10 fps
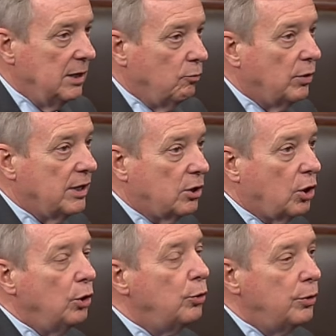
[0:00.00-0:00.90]
would
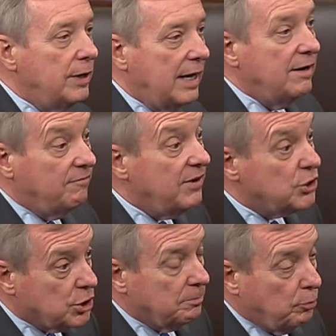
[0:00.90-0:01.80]
include and
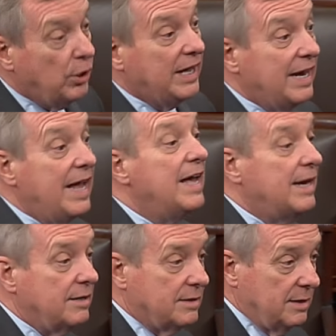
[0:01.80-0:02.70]
envision putting an
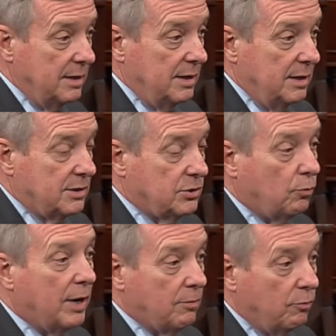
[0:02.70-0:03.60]
end to
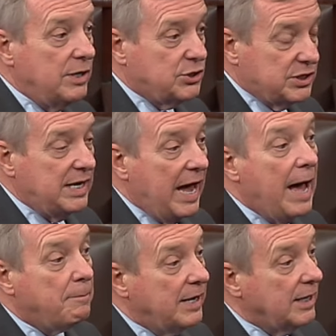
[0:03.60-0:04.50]
what we see
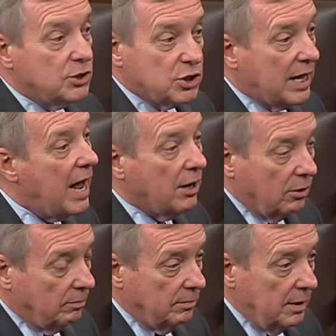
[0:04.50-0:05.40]
happening in
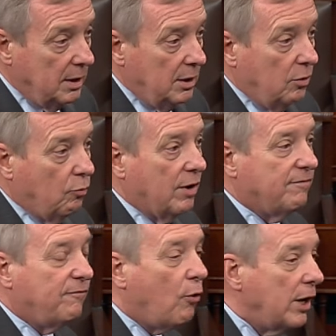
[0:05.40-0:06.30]
Chicago, where
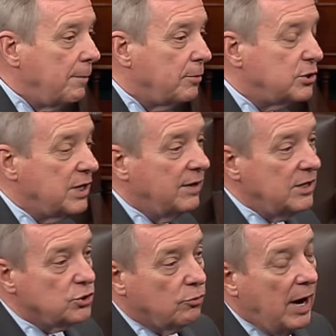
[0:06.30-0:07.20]
40% of
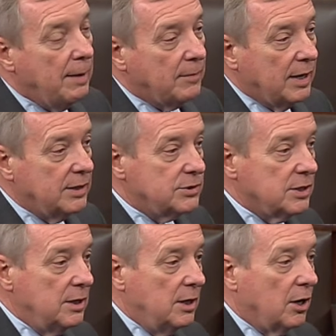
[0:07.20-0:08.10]
these crime guns
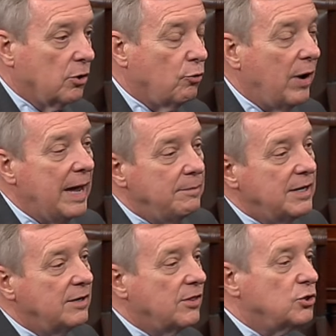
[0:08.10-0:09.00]
are crammed
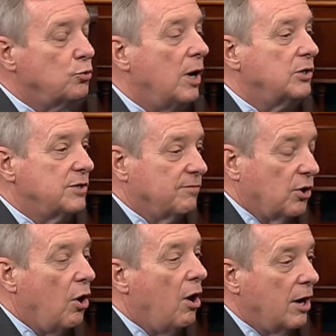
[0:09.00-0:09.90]
into the trunks of
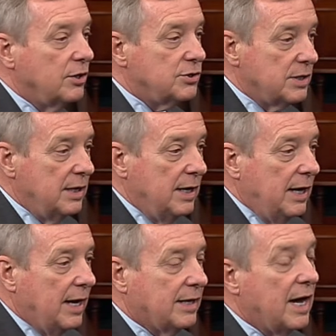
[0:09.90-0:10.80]
cars
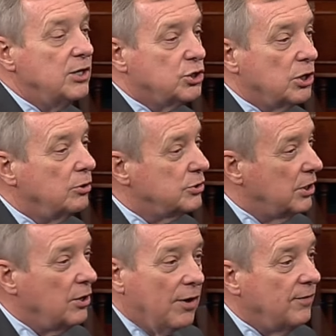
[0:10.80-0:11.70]
at gun shows
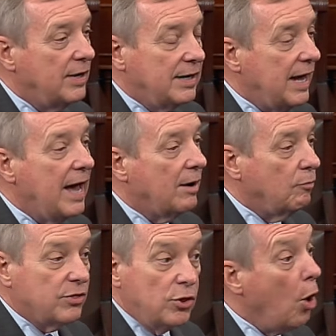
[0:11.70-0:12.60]
in northern Indiana
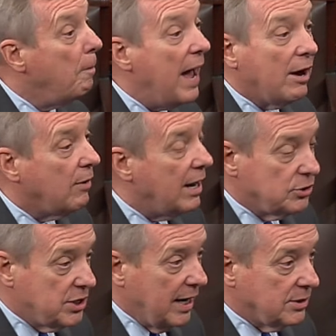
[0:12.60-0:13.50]
with no background
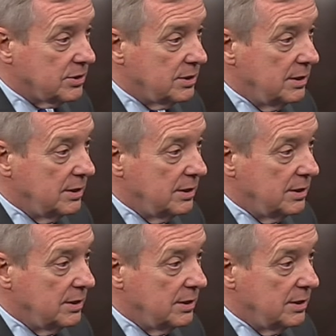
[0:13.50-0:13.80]
checks,